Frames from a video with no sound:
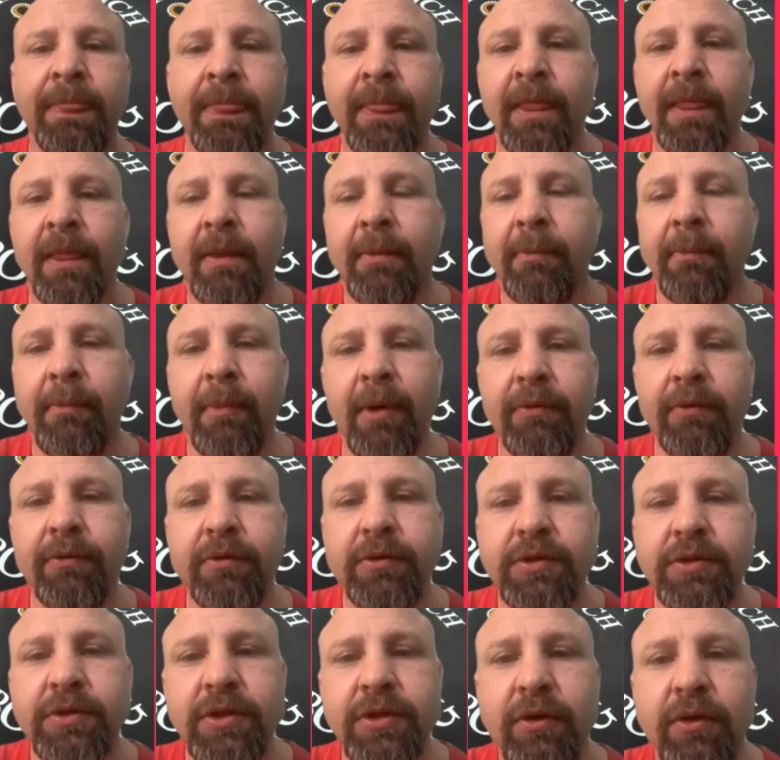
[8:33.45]
month or
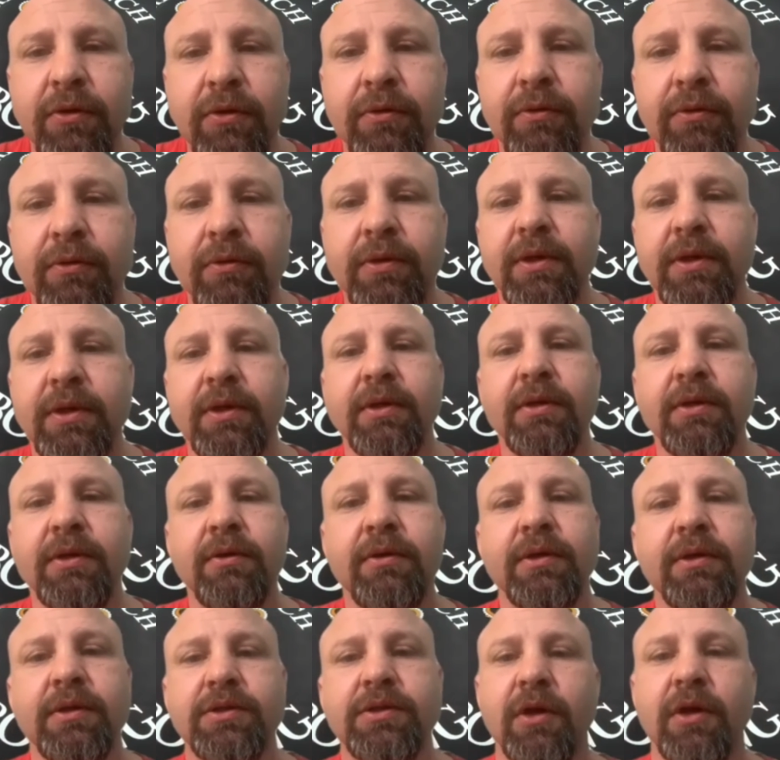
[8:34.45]
so,
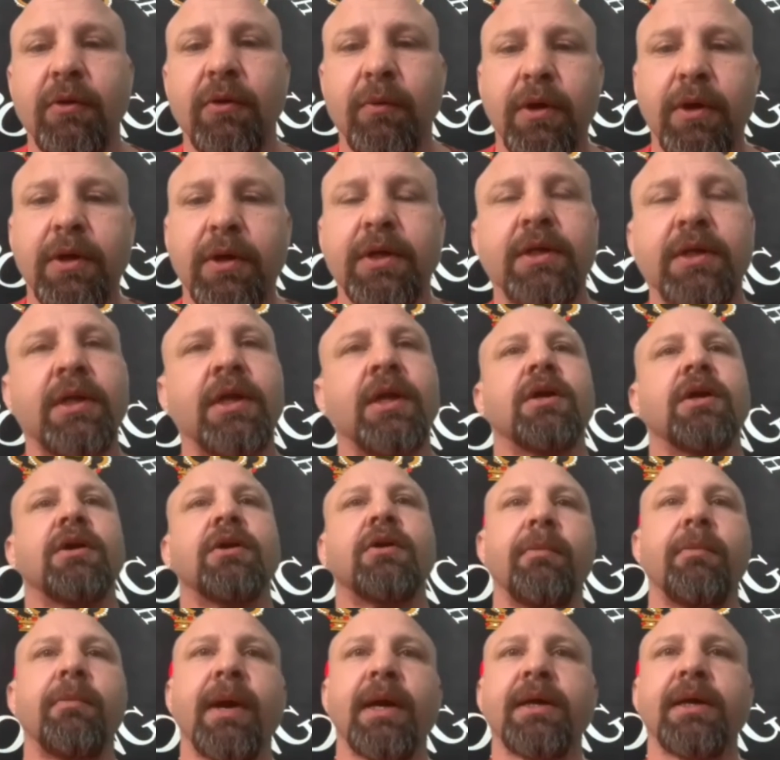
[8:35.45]
you start working,
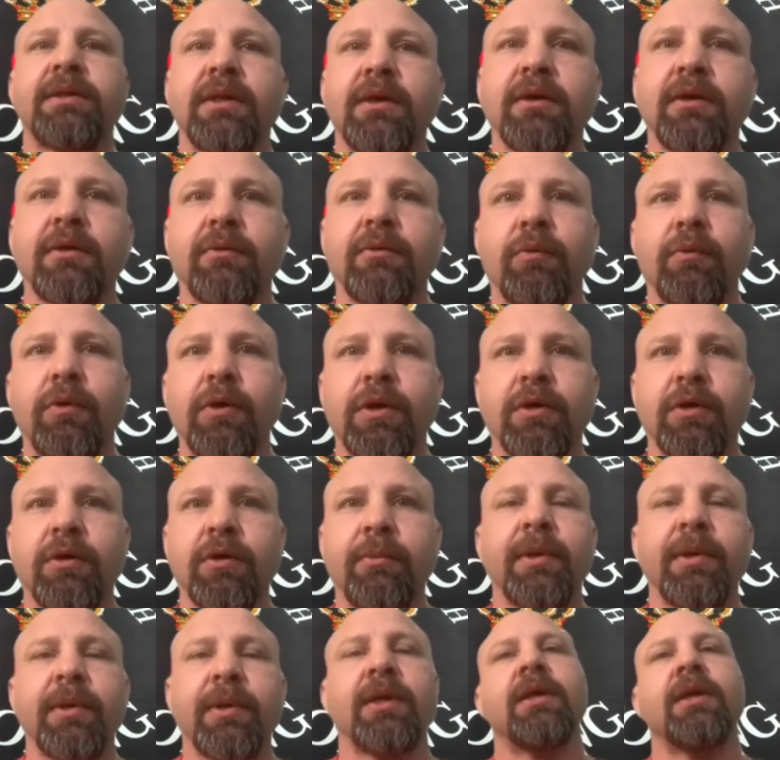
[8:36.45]
go back there, work a little
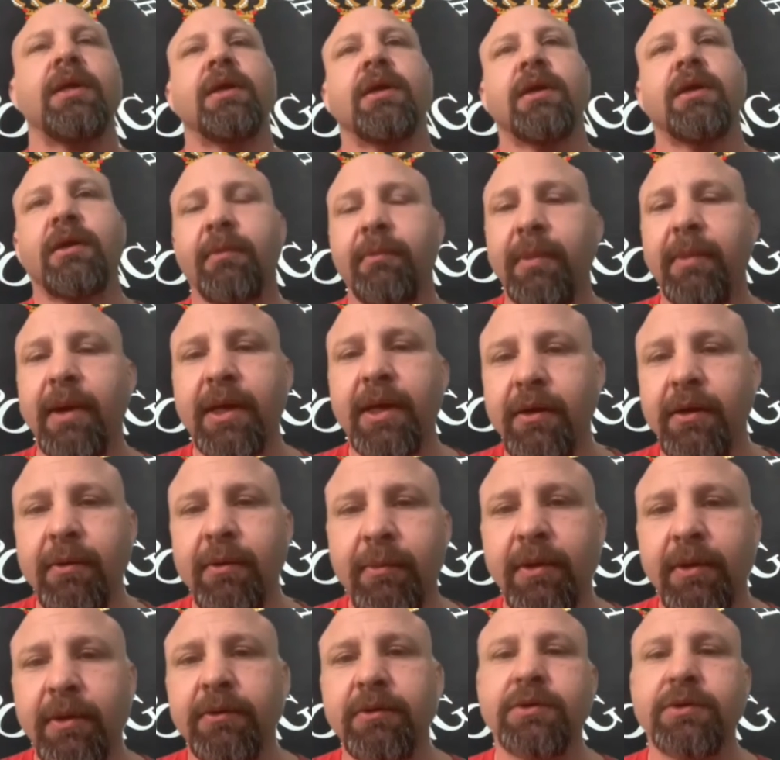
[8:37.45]
bit, come back here a
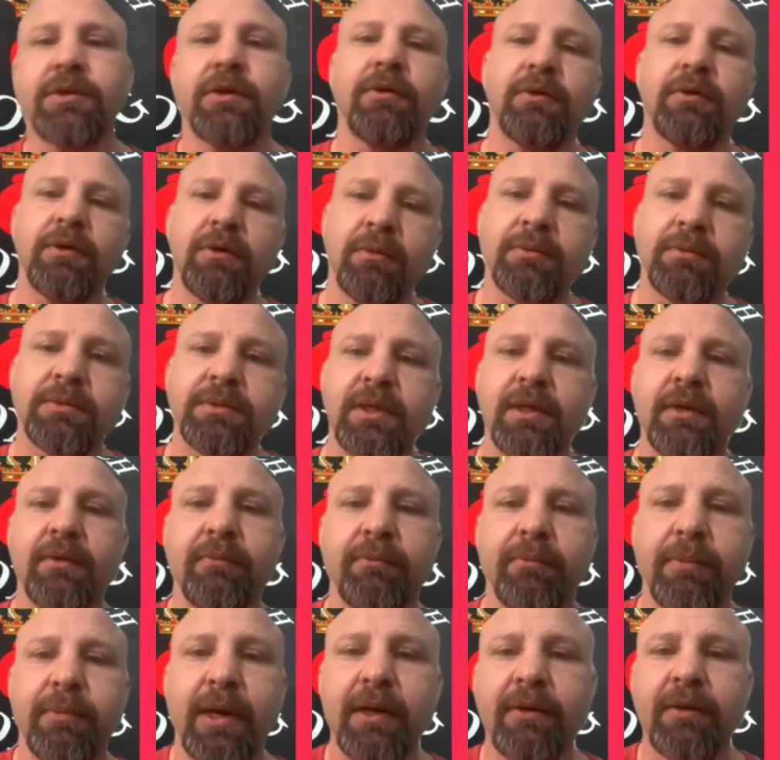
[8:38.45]
month or so, you know what I'm saying,
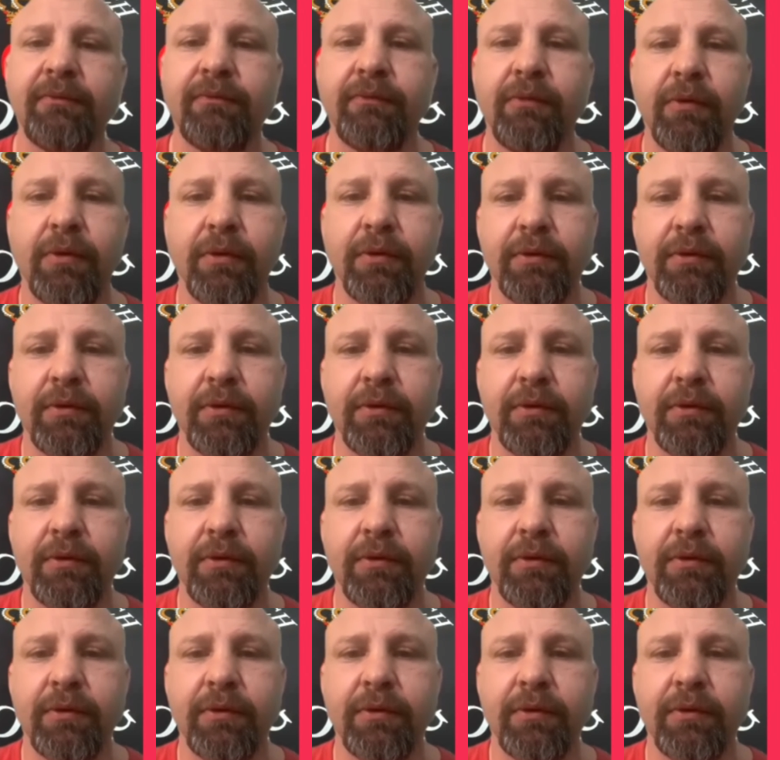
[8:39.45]
back and forth.